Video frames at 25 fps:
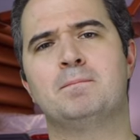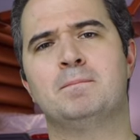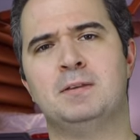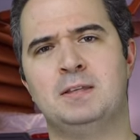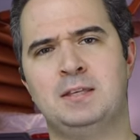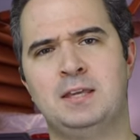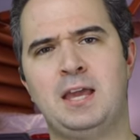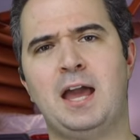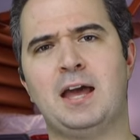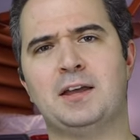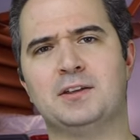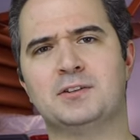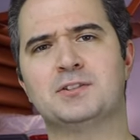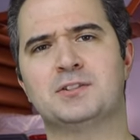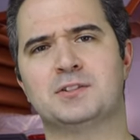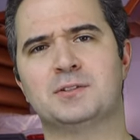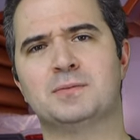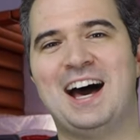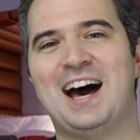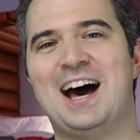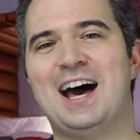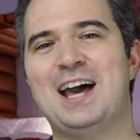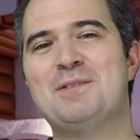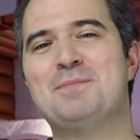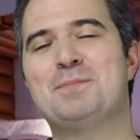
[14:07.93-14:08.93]
Yes,
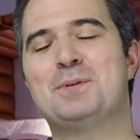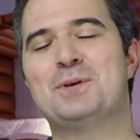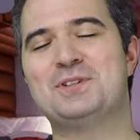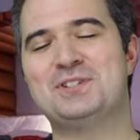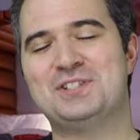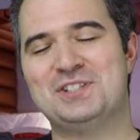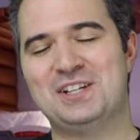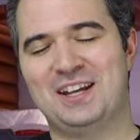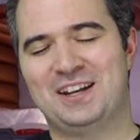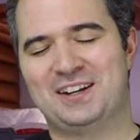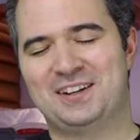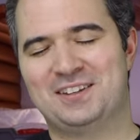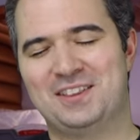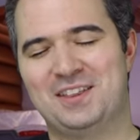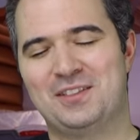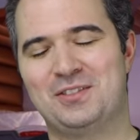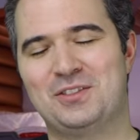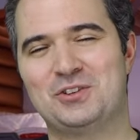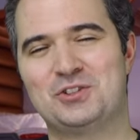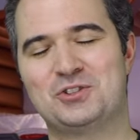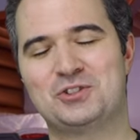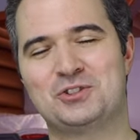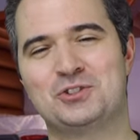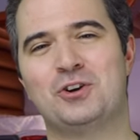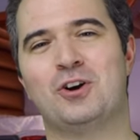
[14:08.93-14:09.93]
I predict that the
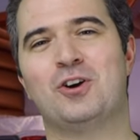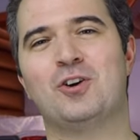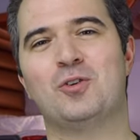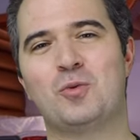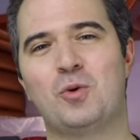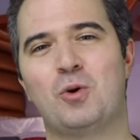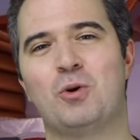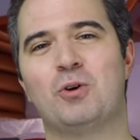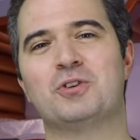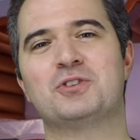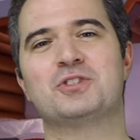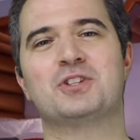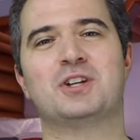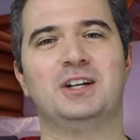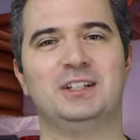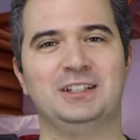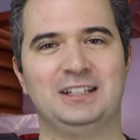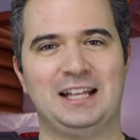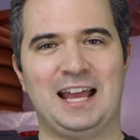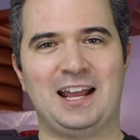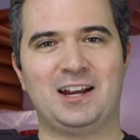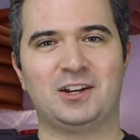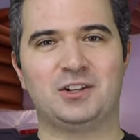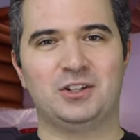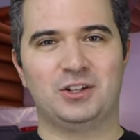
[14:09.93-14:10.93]
Star Wars
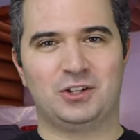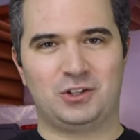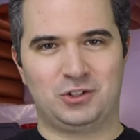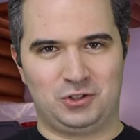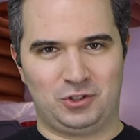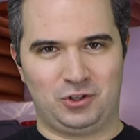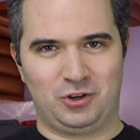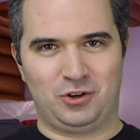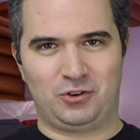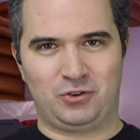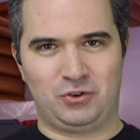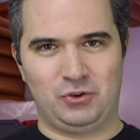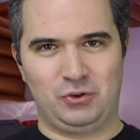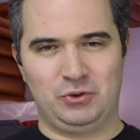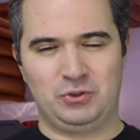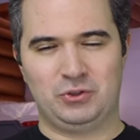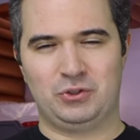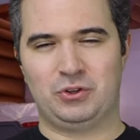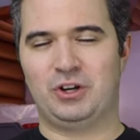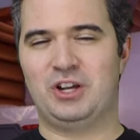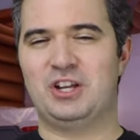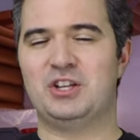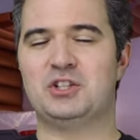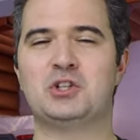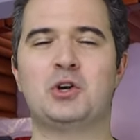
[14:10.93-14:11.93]
Galactic Star
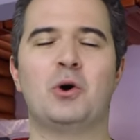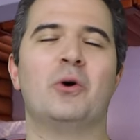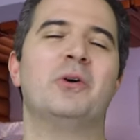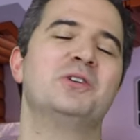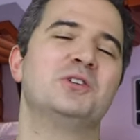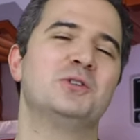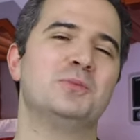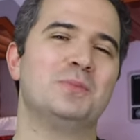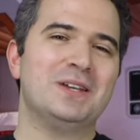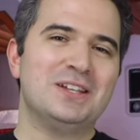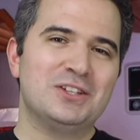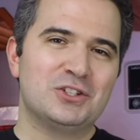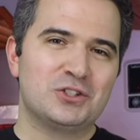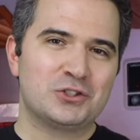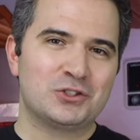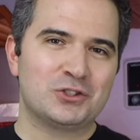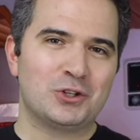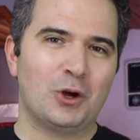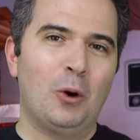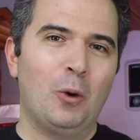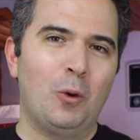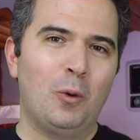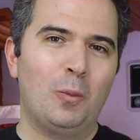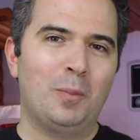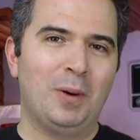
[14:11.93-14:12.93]
Cruiser is going to be
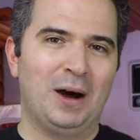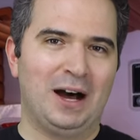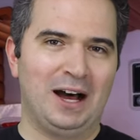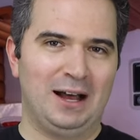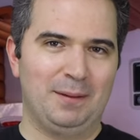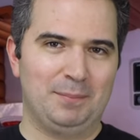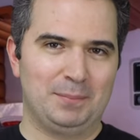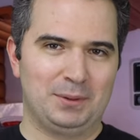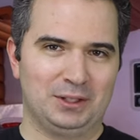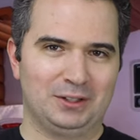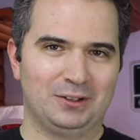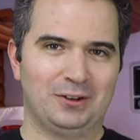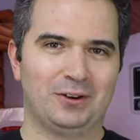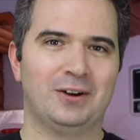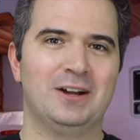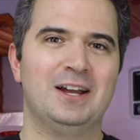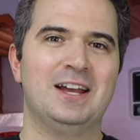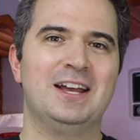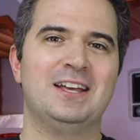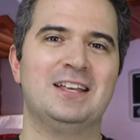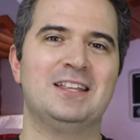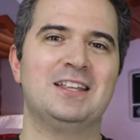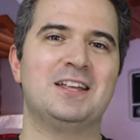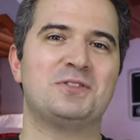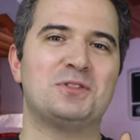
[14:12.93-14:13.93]
so popular
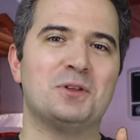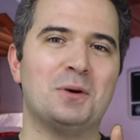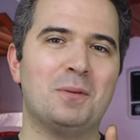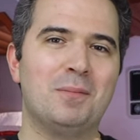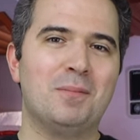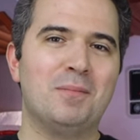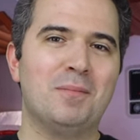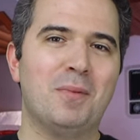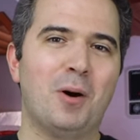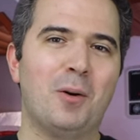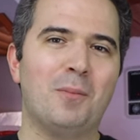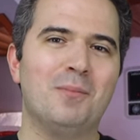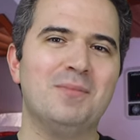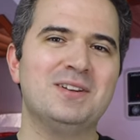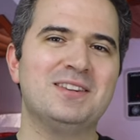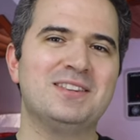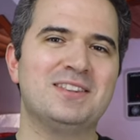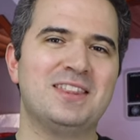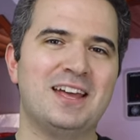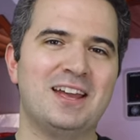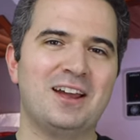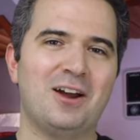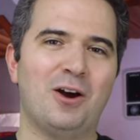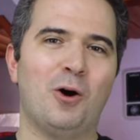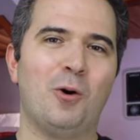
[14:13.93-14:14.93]
that the moment
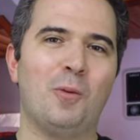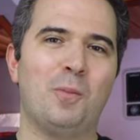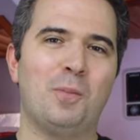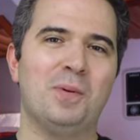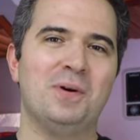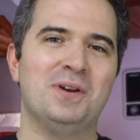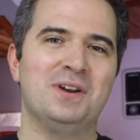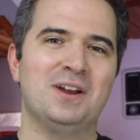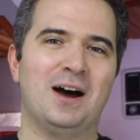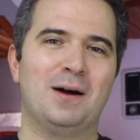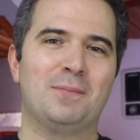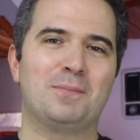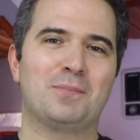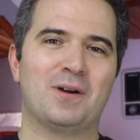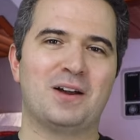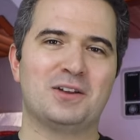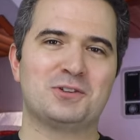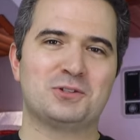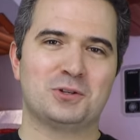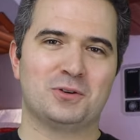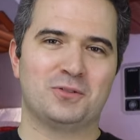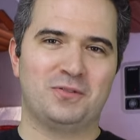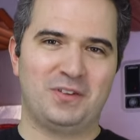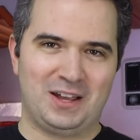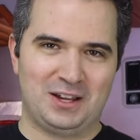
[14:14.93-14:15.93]
they open up
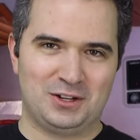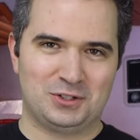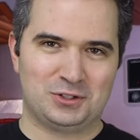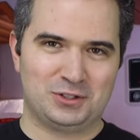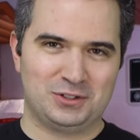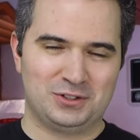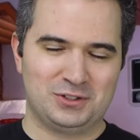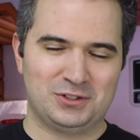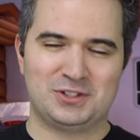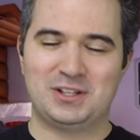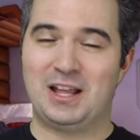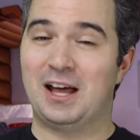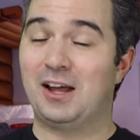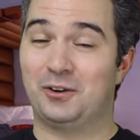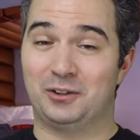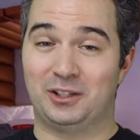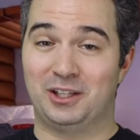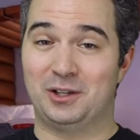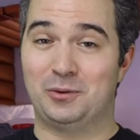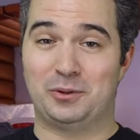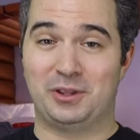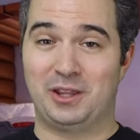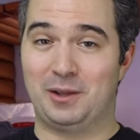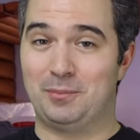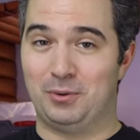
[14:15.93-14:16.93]
reservations, not
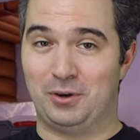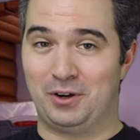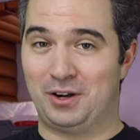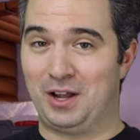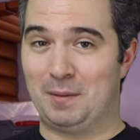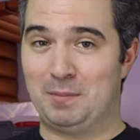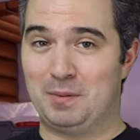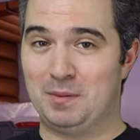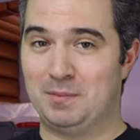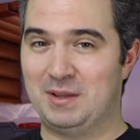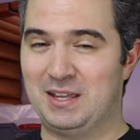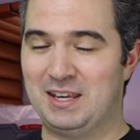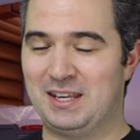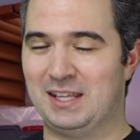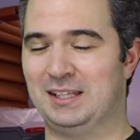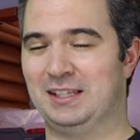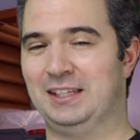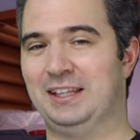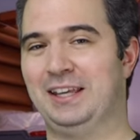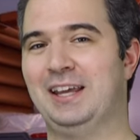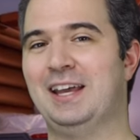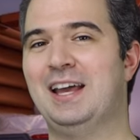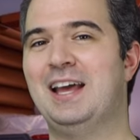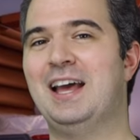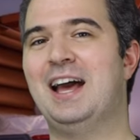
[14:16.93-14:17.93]
only will they book up
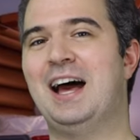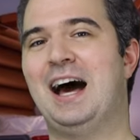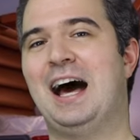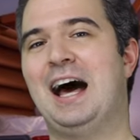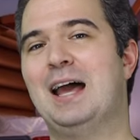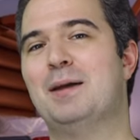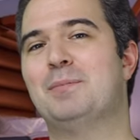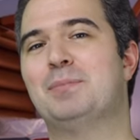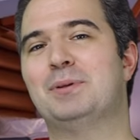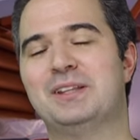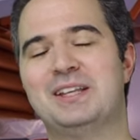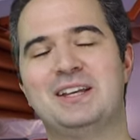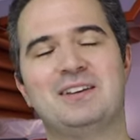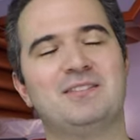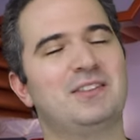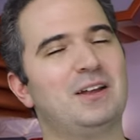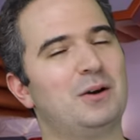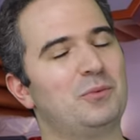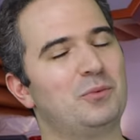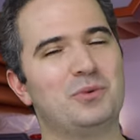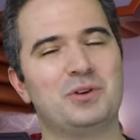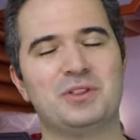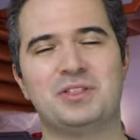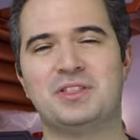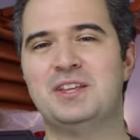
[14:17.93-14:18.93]
immediately, I believe
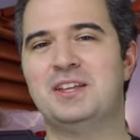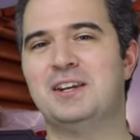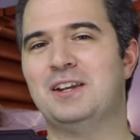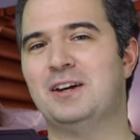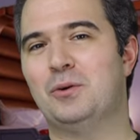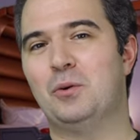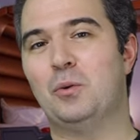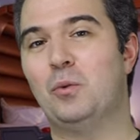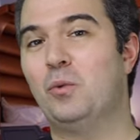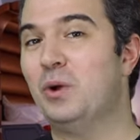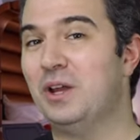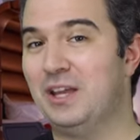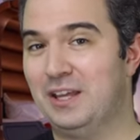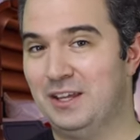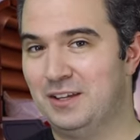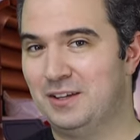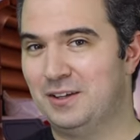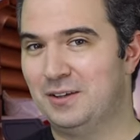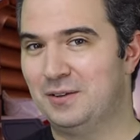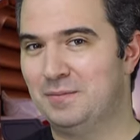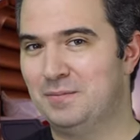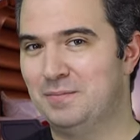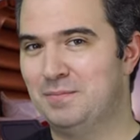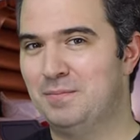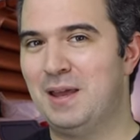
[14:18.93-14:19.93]
that within a week,
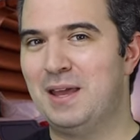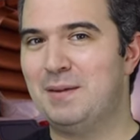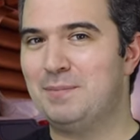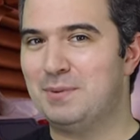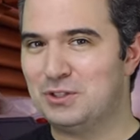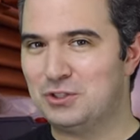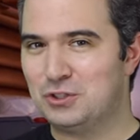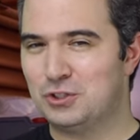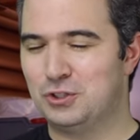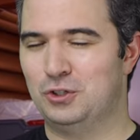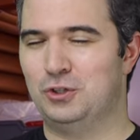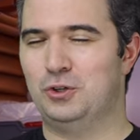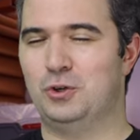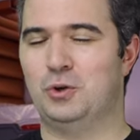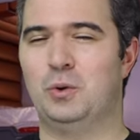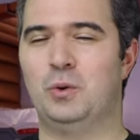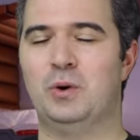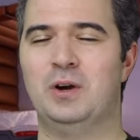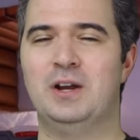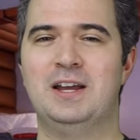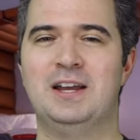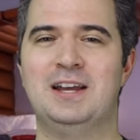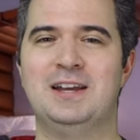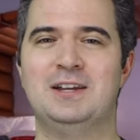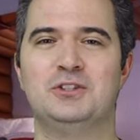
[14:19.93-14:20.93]
maybe
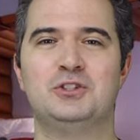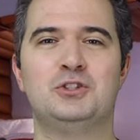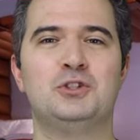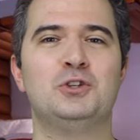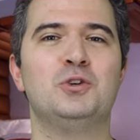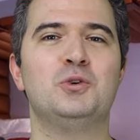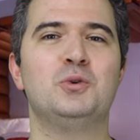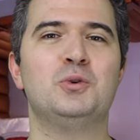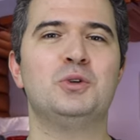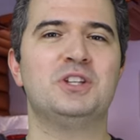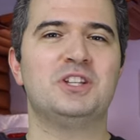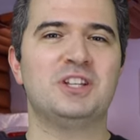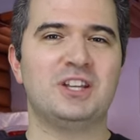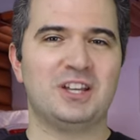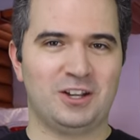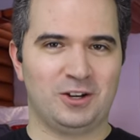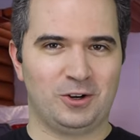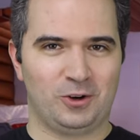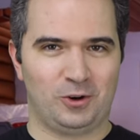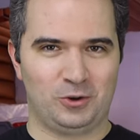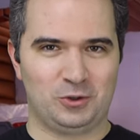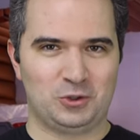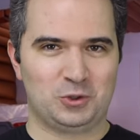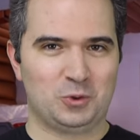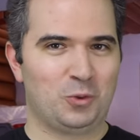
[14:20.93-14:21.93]
two
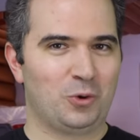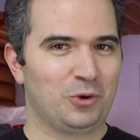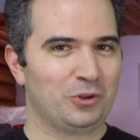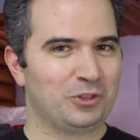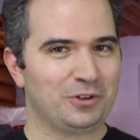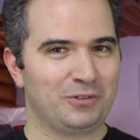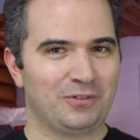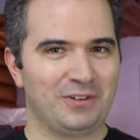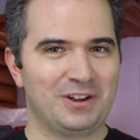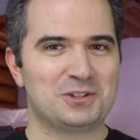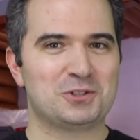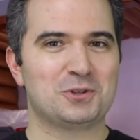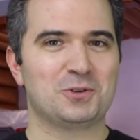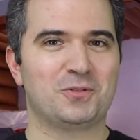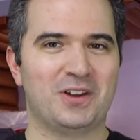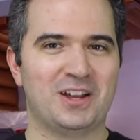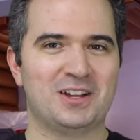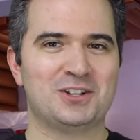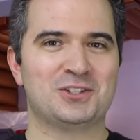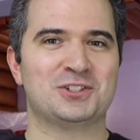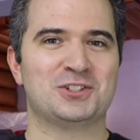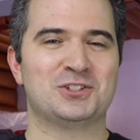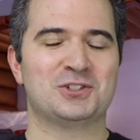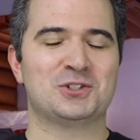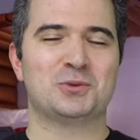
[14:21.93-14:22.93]
years worth of
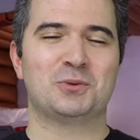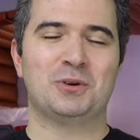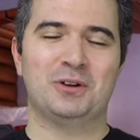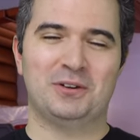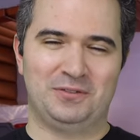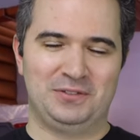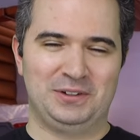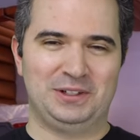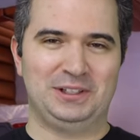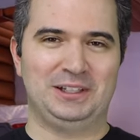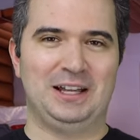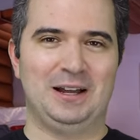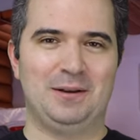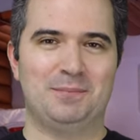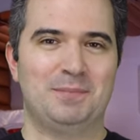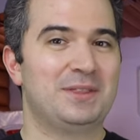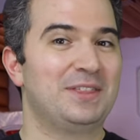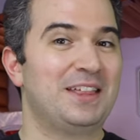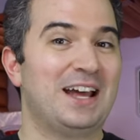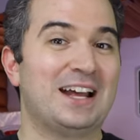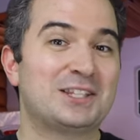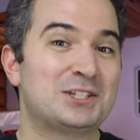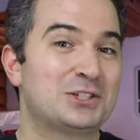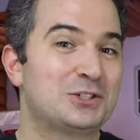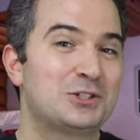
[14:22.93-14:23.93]
reservations will fill up.
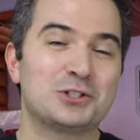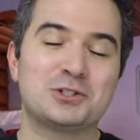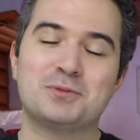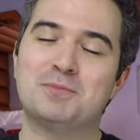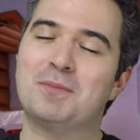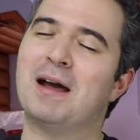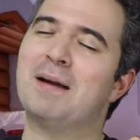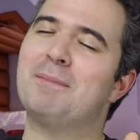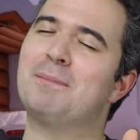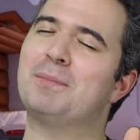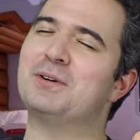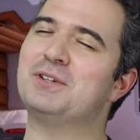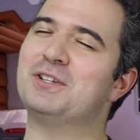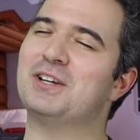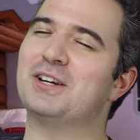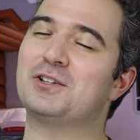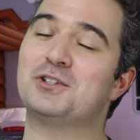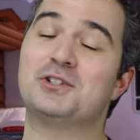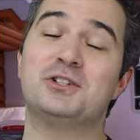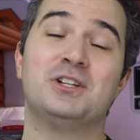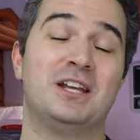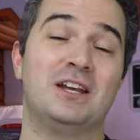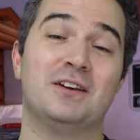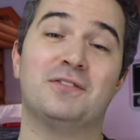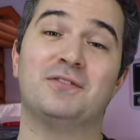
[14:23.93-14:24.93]
That's just my
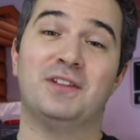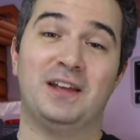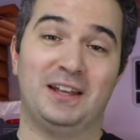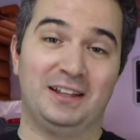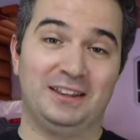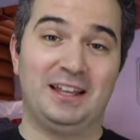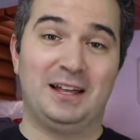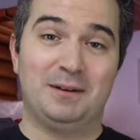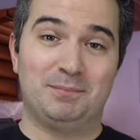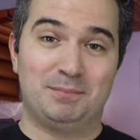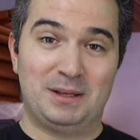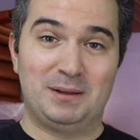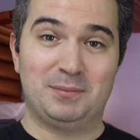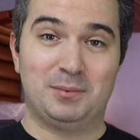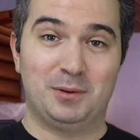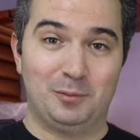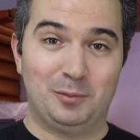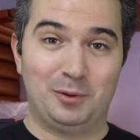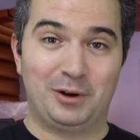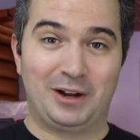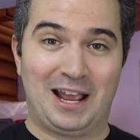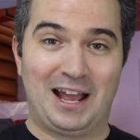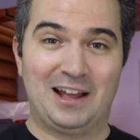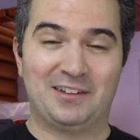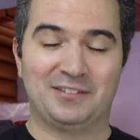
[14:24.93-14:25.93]
prediction if they let people
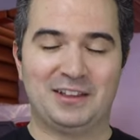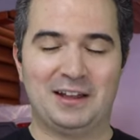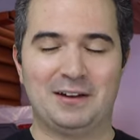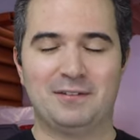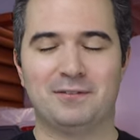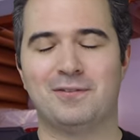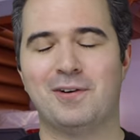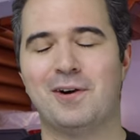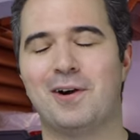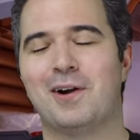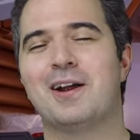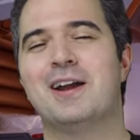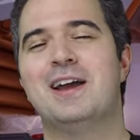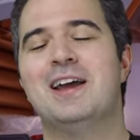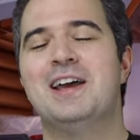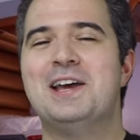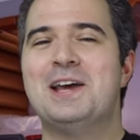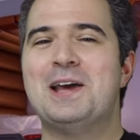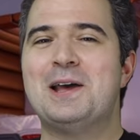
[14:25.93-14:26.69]
book out that far.